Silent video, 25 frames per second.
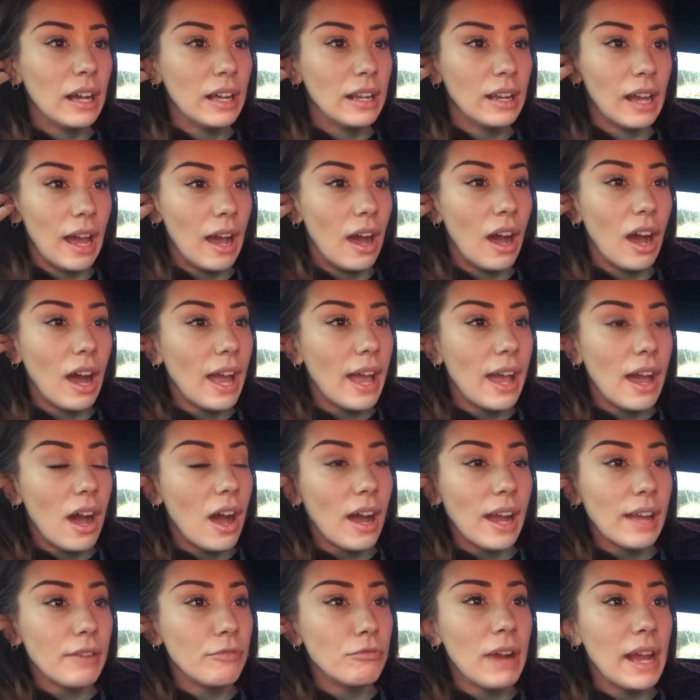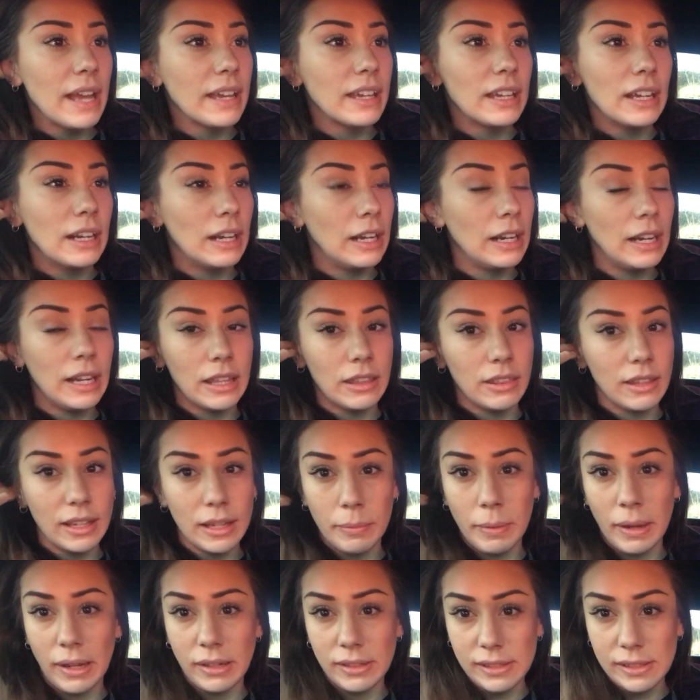like I regularly
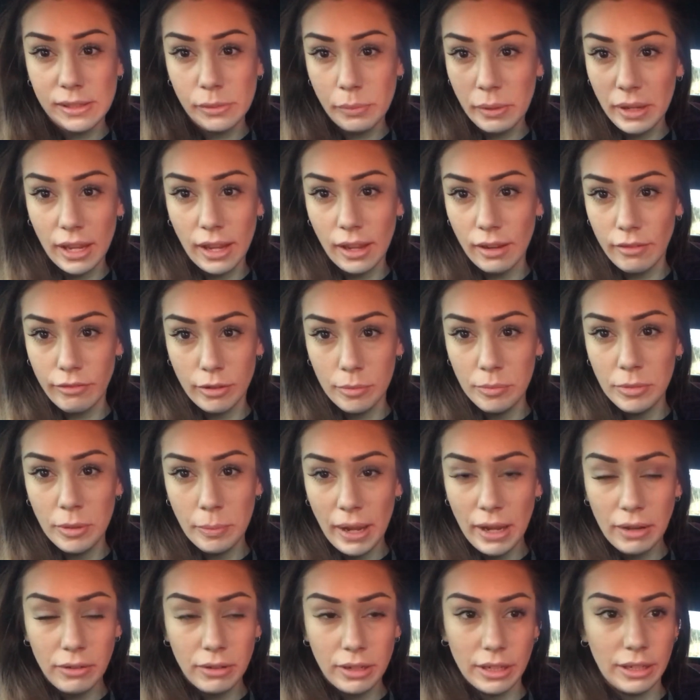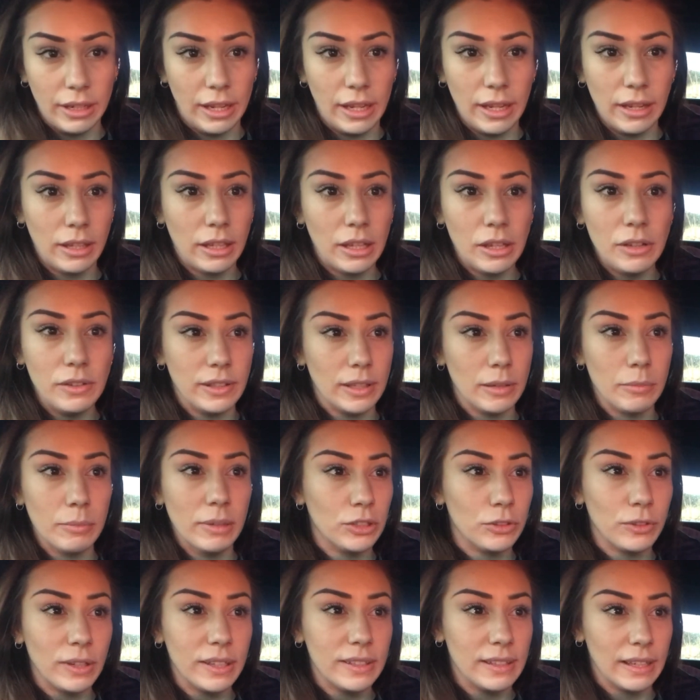think about swinging from the balcony using
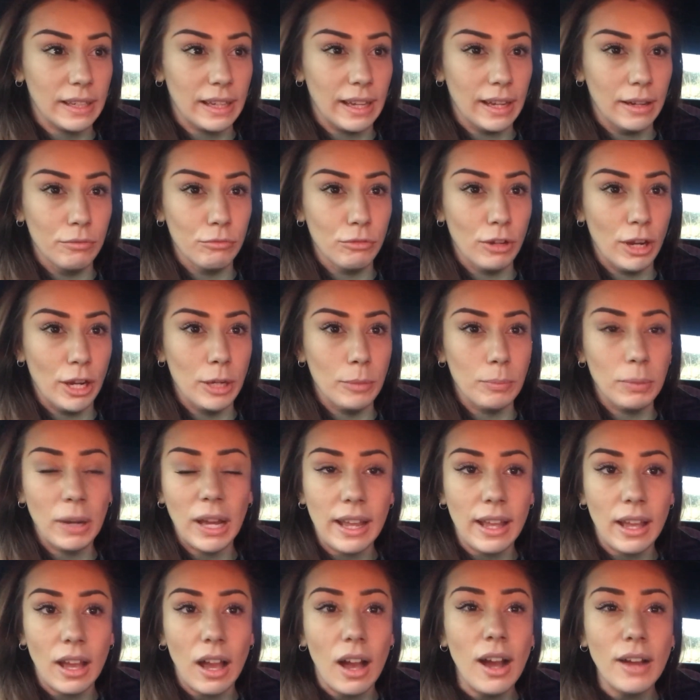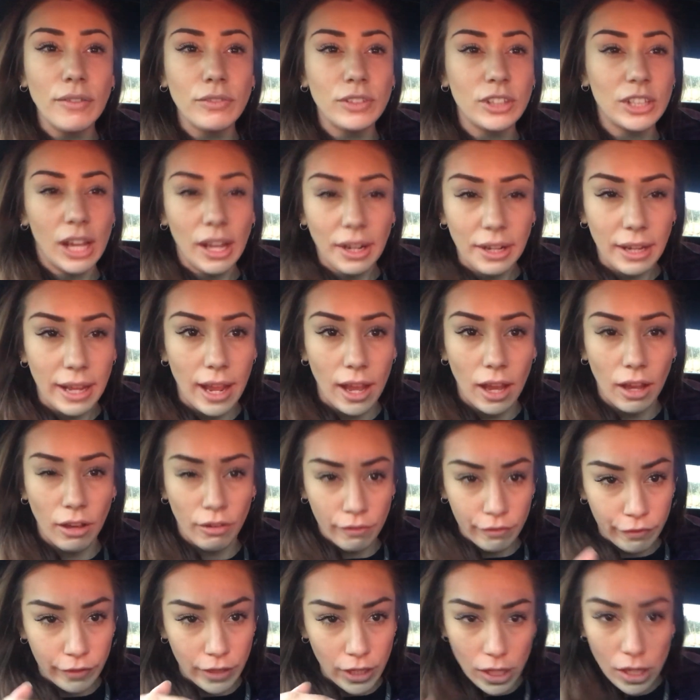my dressing gown robe. Like, I've done it
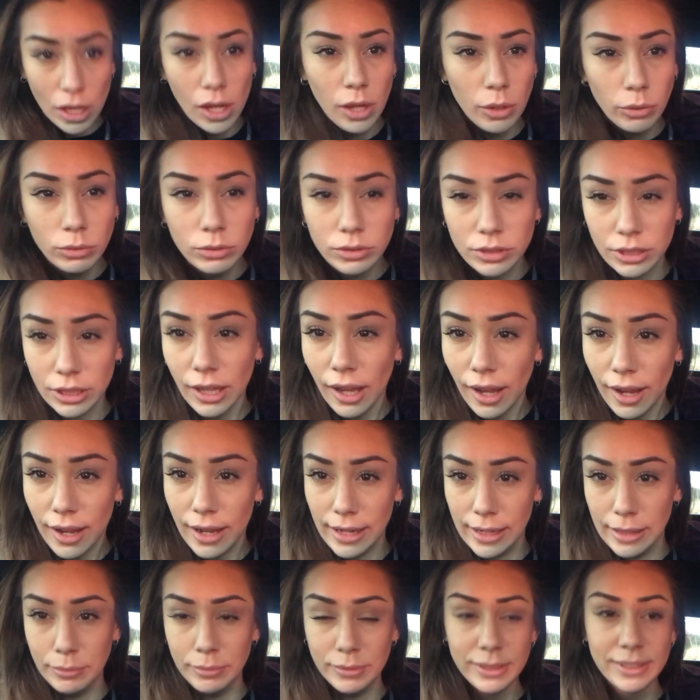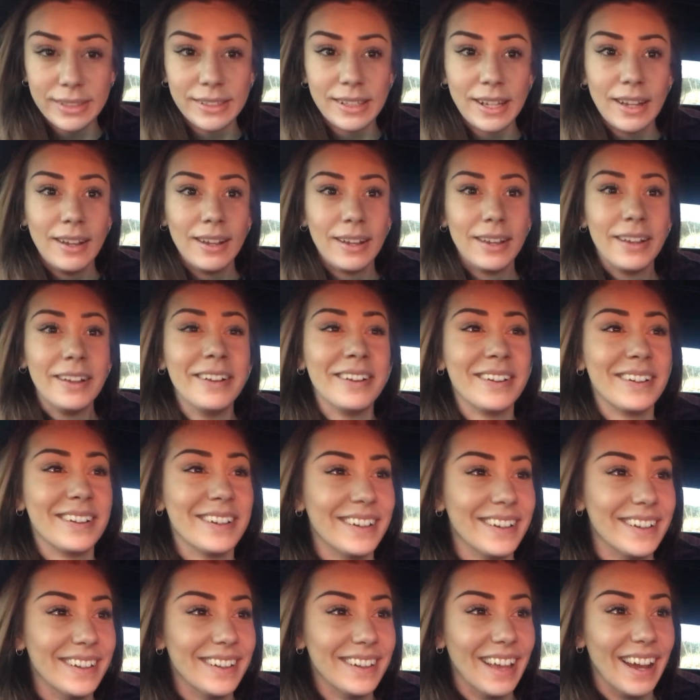a few times.
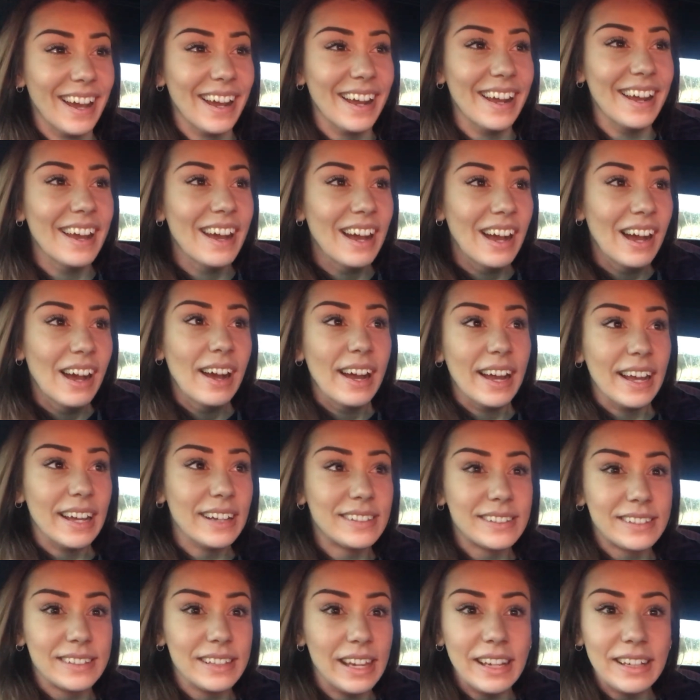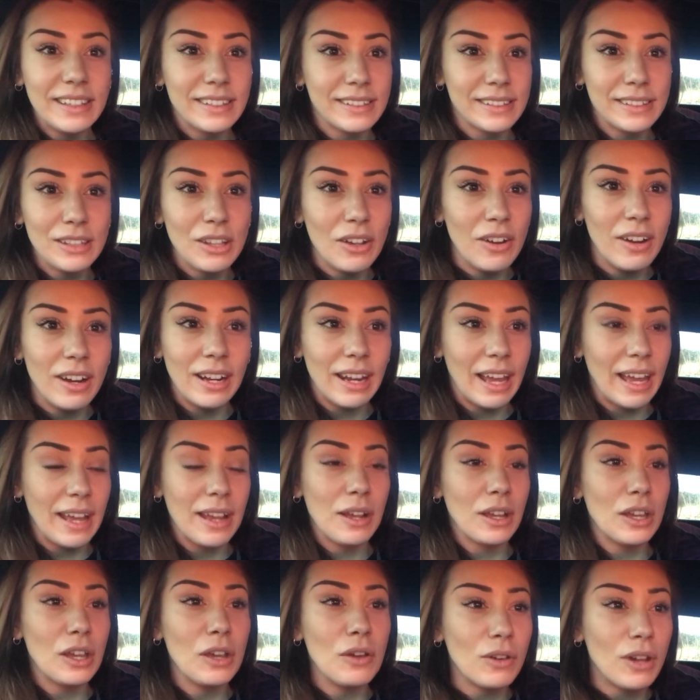Like, it's not
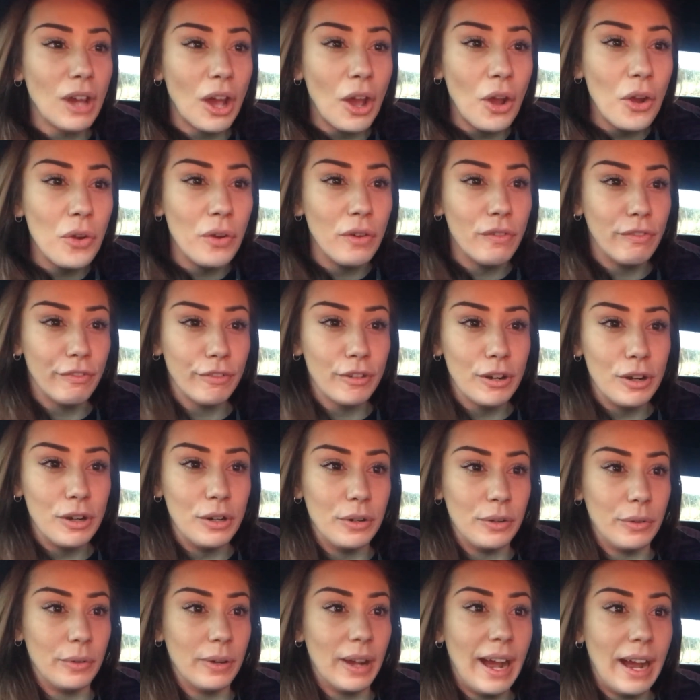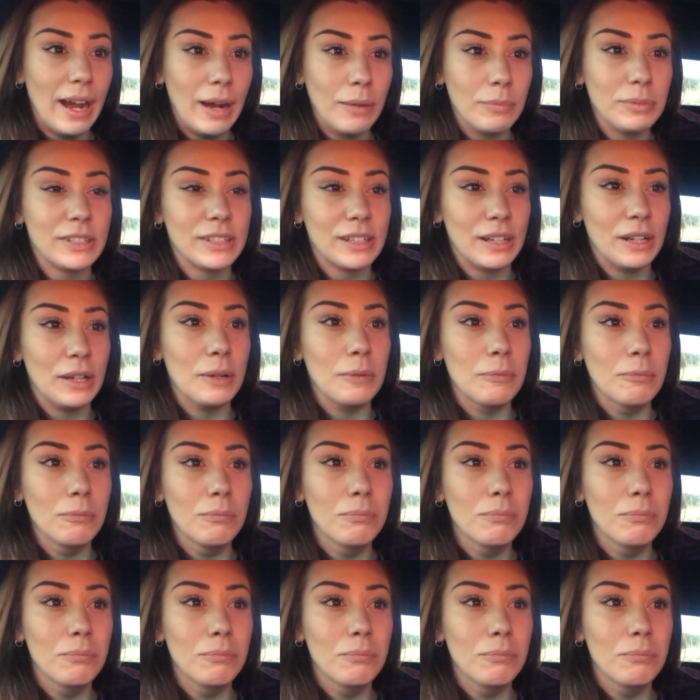like, you go through absolute